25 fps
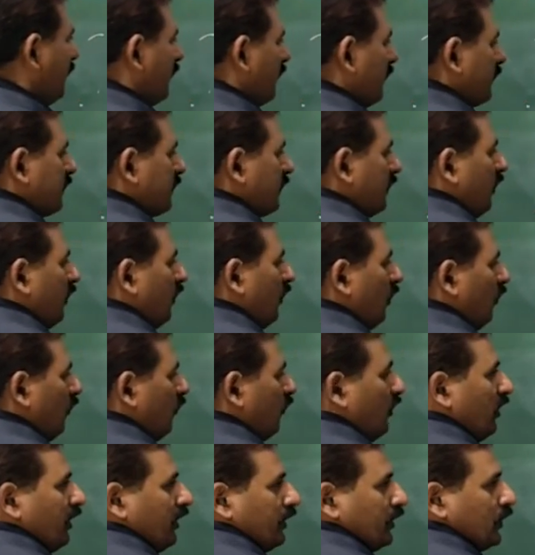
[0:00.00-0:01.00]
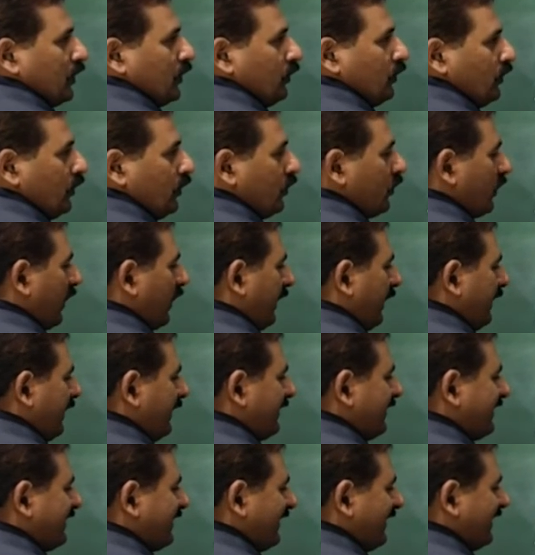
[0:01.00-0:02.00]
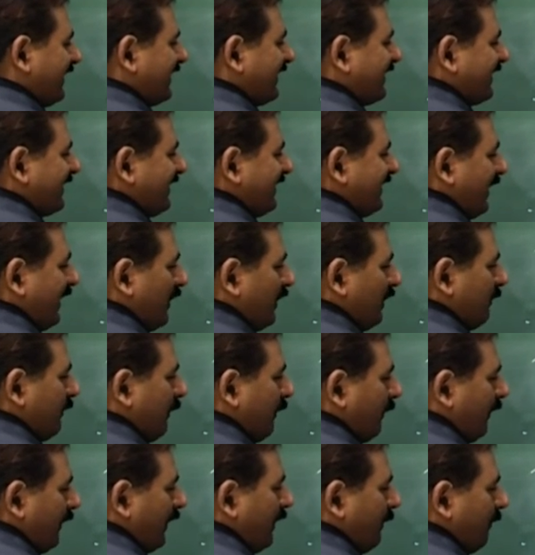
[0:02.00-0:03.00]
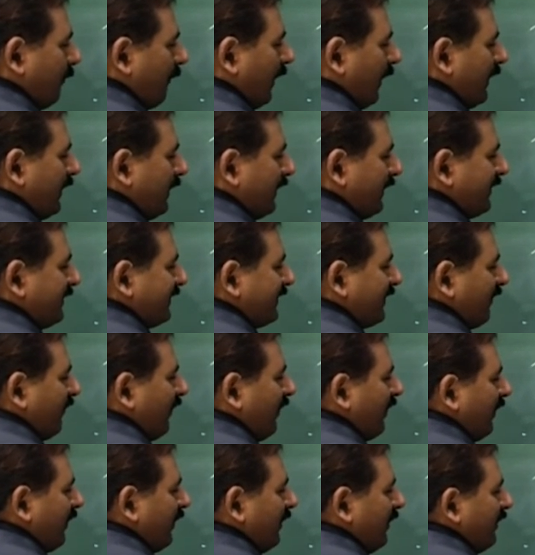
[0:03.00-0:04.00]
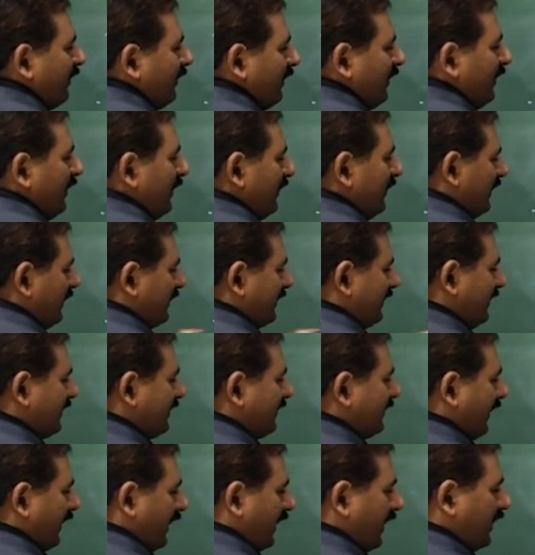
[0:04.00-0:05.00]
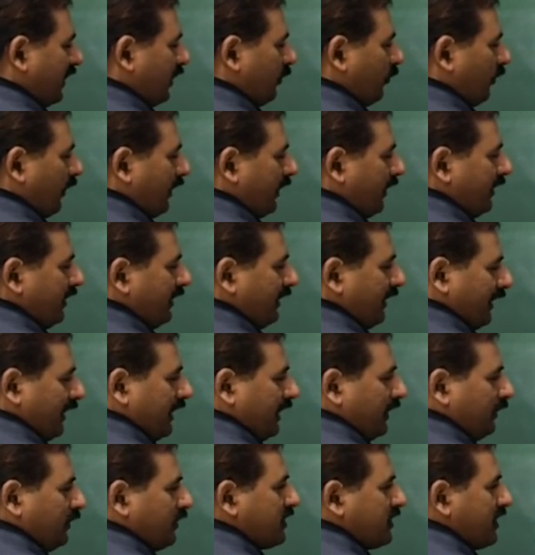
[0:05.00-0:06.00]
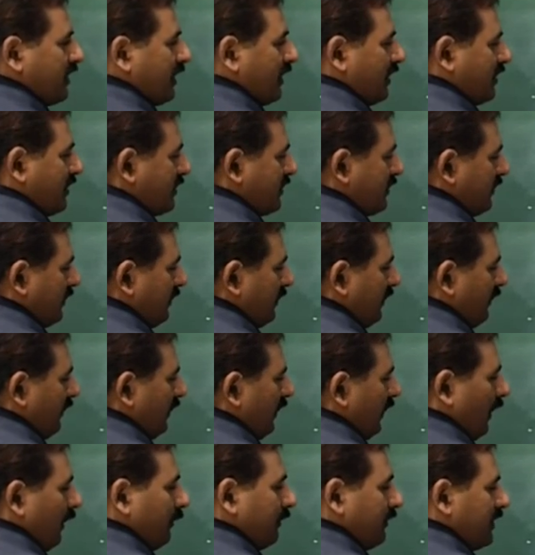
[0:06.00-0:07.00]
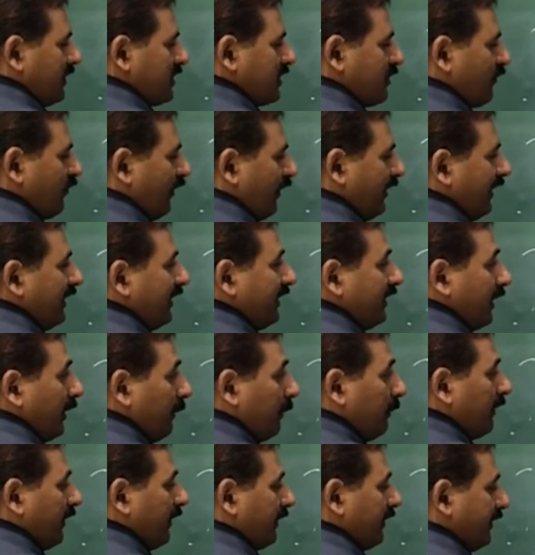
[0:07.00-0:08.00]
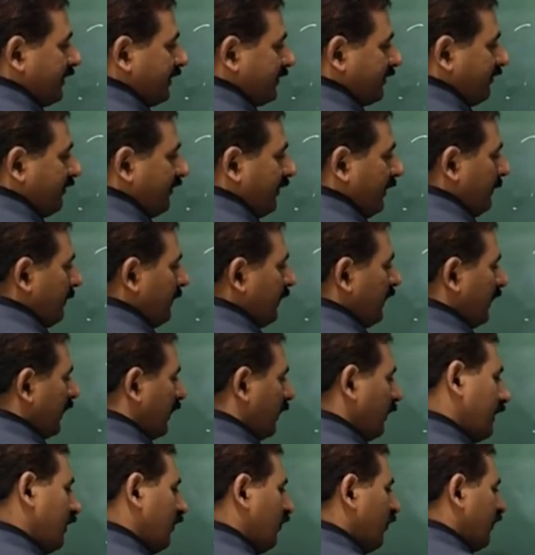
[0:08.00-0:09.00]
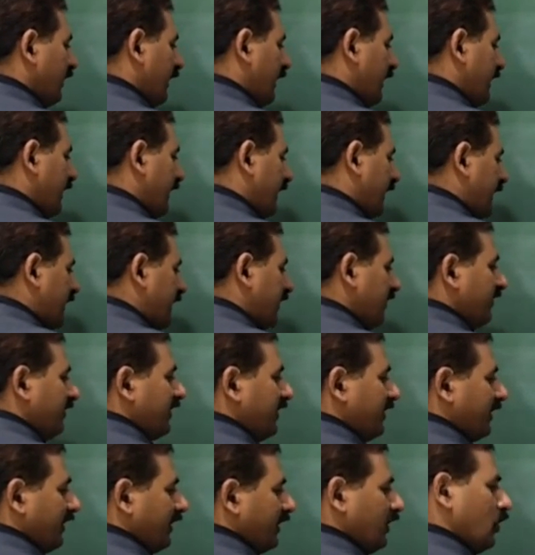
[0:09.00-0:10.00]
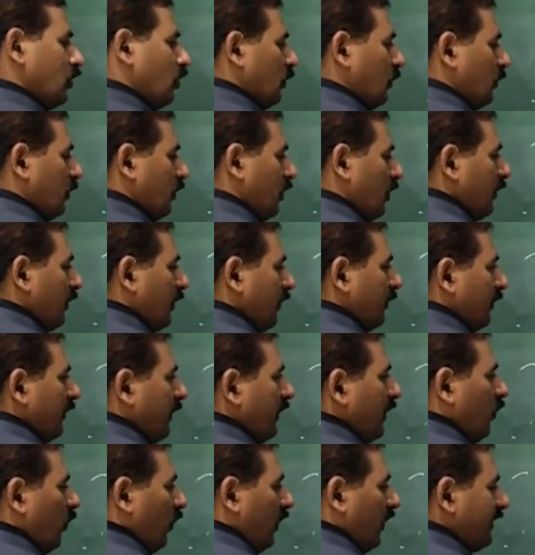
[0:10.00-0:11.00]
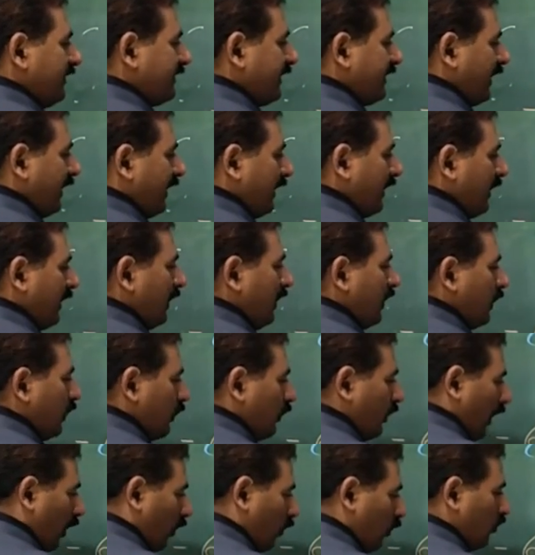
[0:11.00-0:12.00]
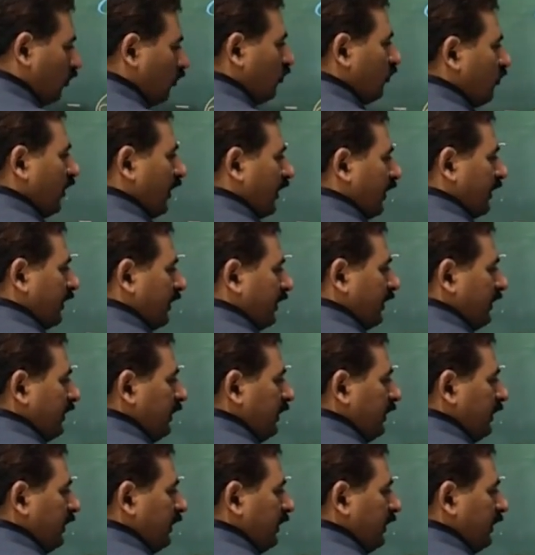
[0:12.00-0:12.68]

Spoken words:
So, for Q you write 6 10 power minus 7. This is negative Y, negative charge. I'm just finding number, that's right. Even if you write negative here, no problem. What is n? You have to find.